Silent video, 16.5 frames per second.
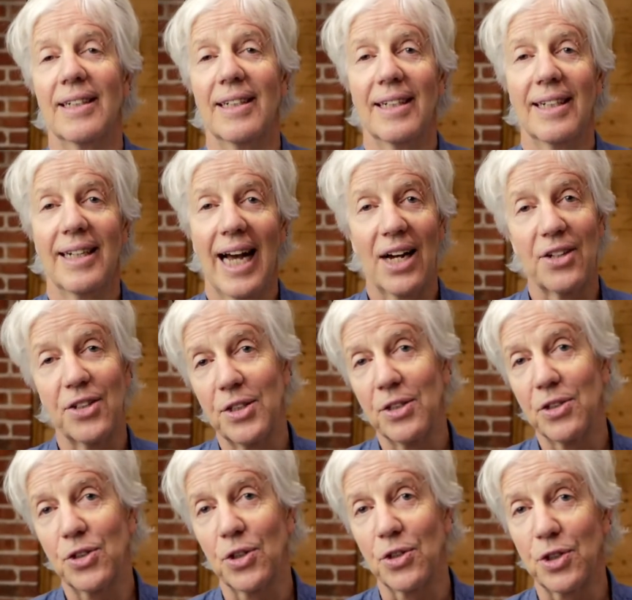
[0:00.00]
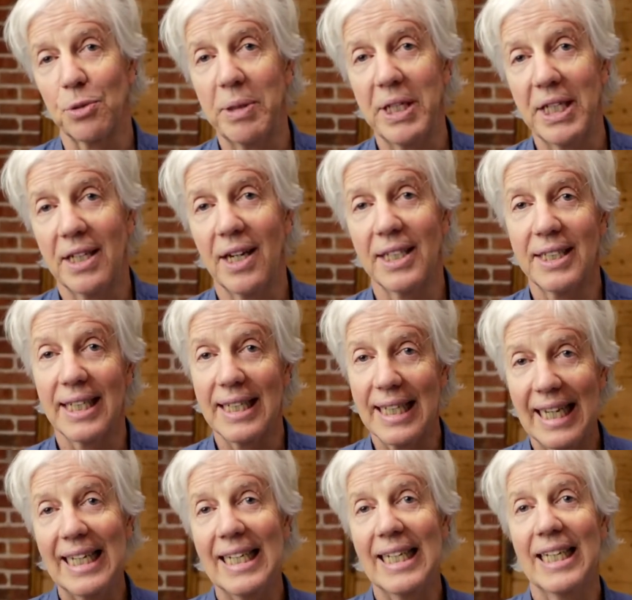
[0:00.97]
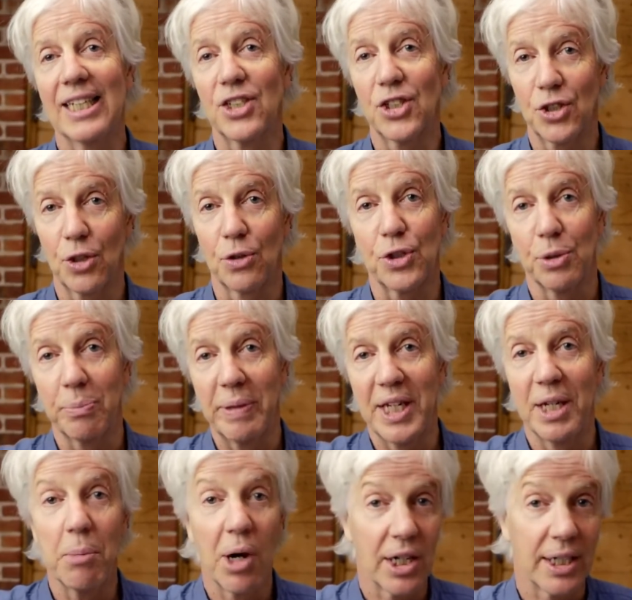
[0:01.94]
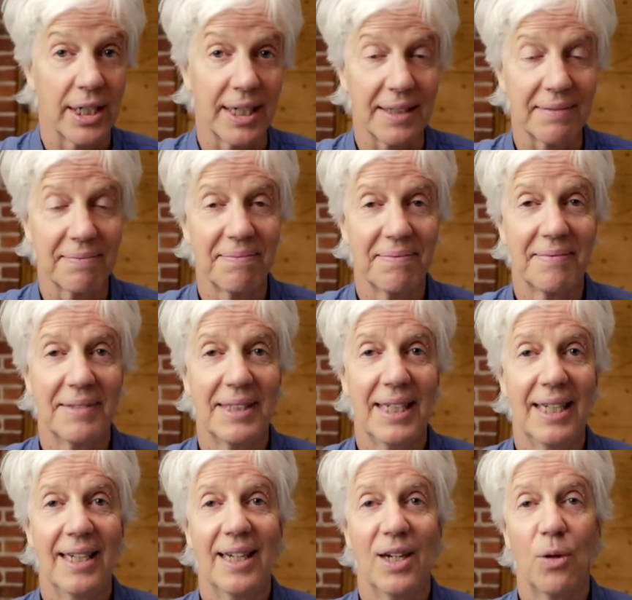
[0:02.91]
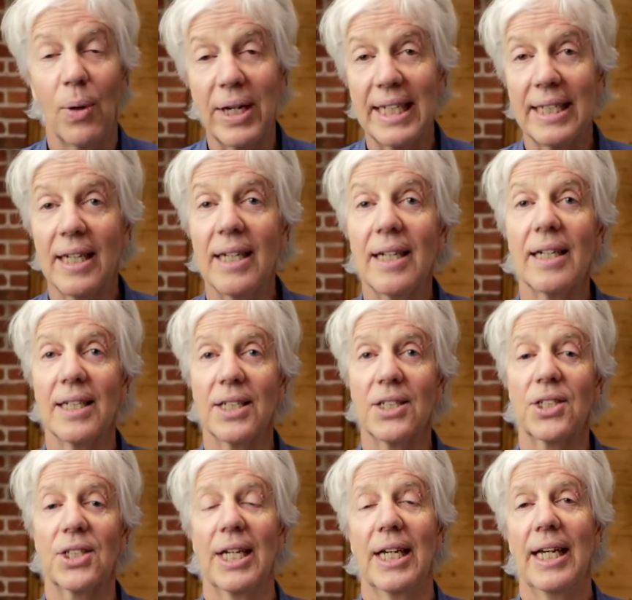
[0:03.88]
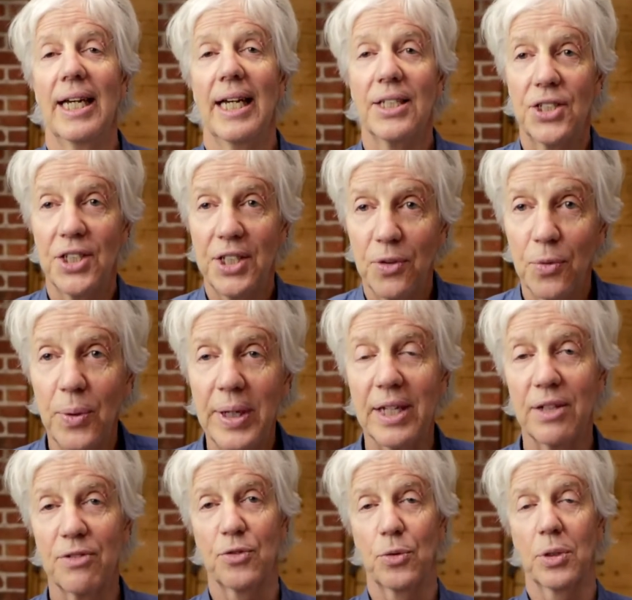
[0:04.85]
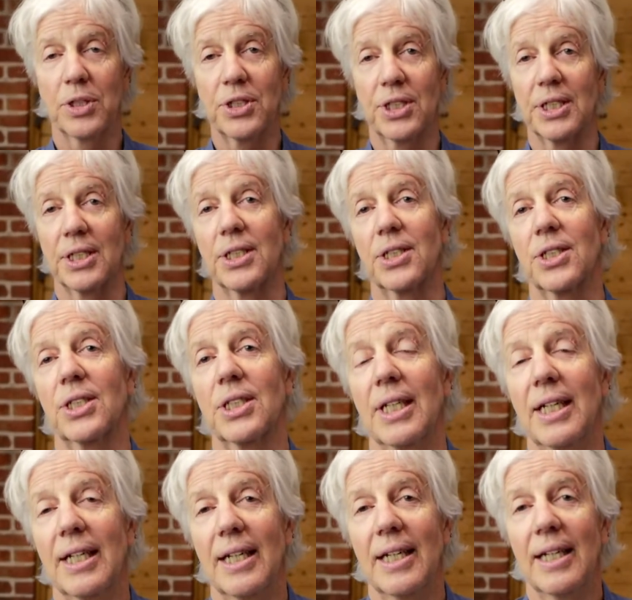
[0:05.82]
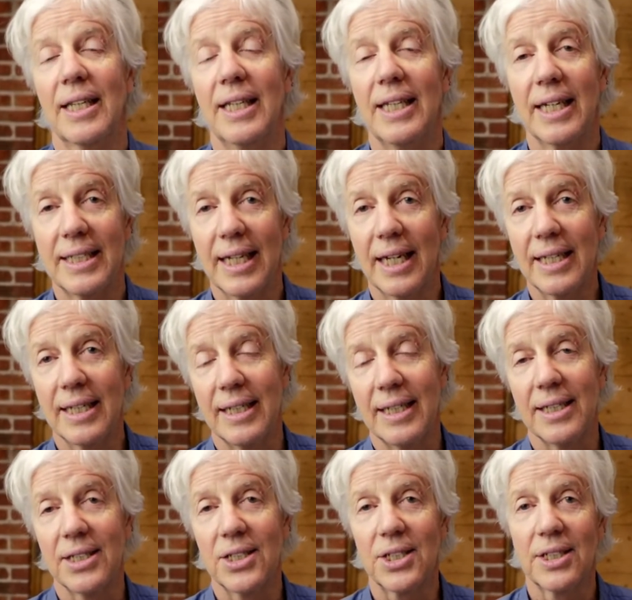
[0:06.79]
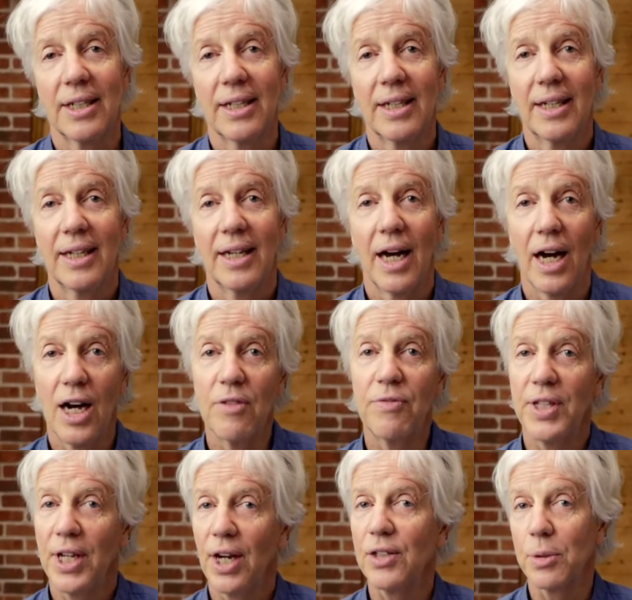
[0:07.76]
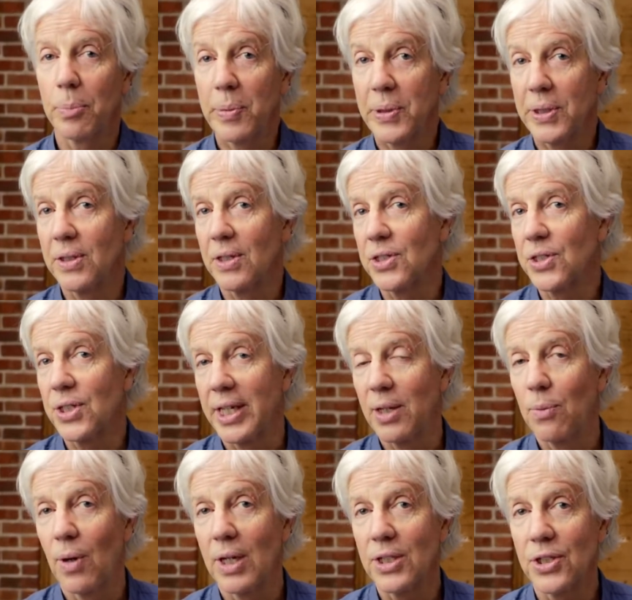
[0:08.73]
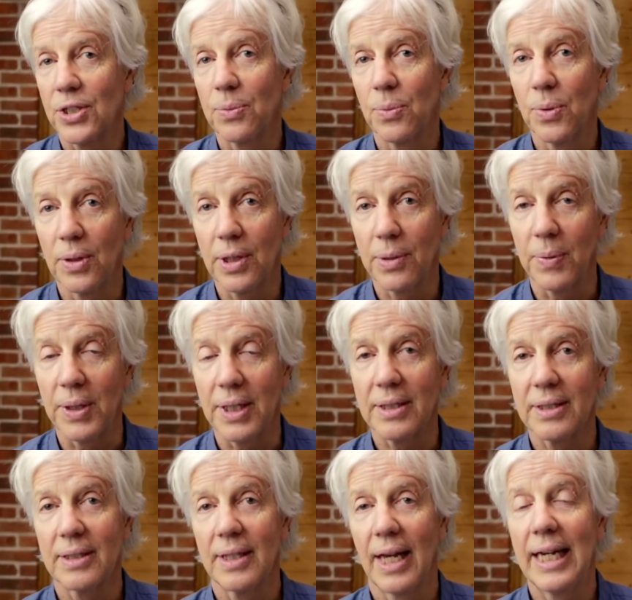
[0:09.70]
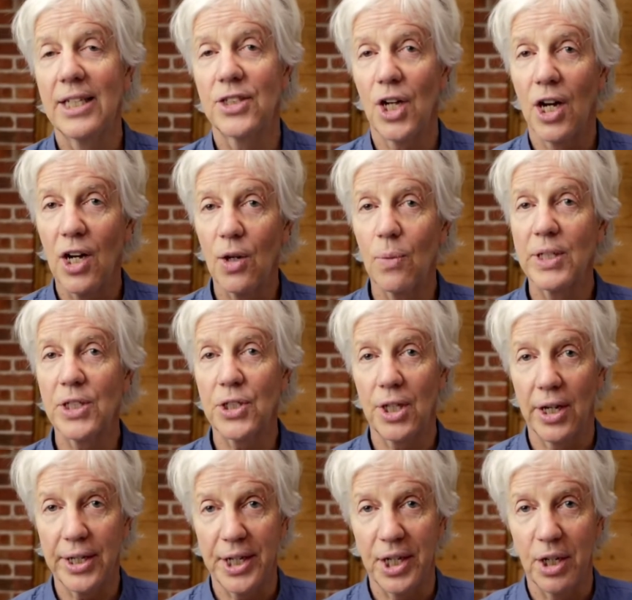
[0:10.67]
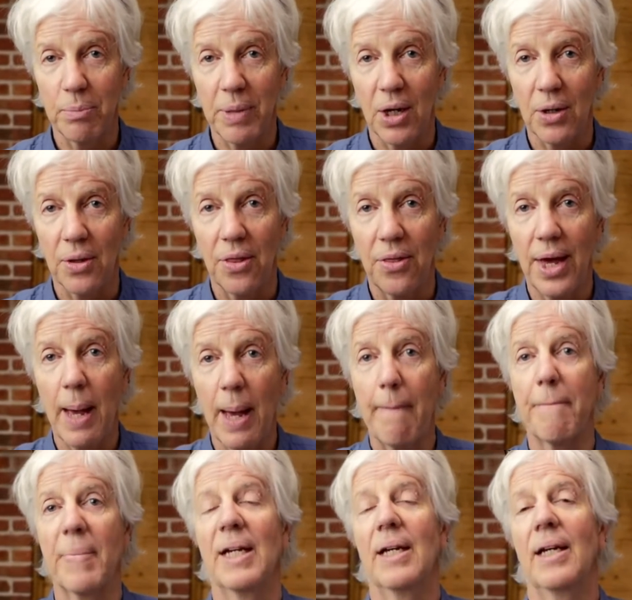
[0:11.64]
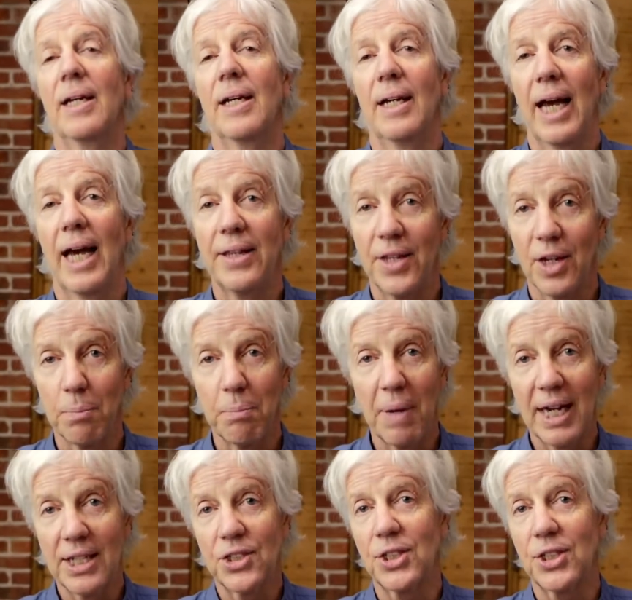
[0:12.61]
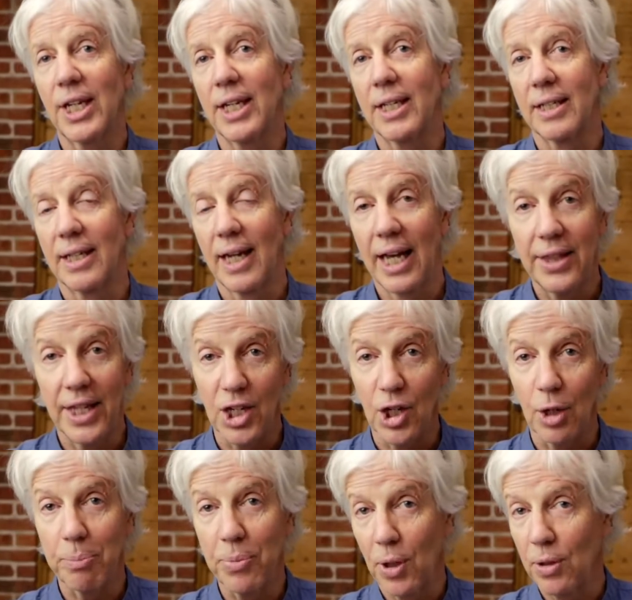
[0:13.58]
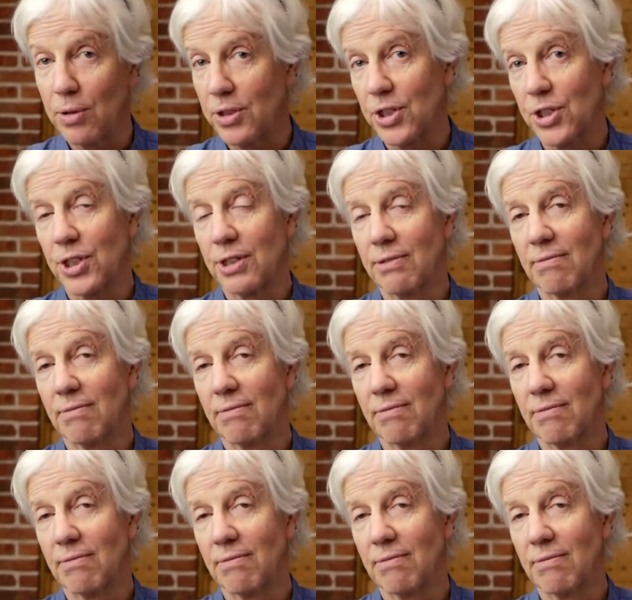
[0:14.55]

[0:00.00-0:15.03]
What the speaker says: how to do social media content in his social media marketing. What he does is he reinforces the identities of the entrepreneurs that he wants to work with. And he's always talking about them and their mindset and their approach.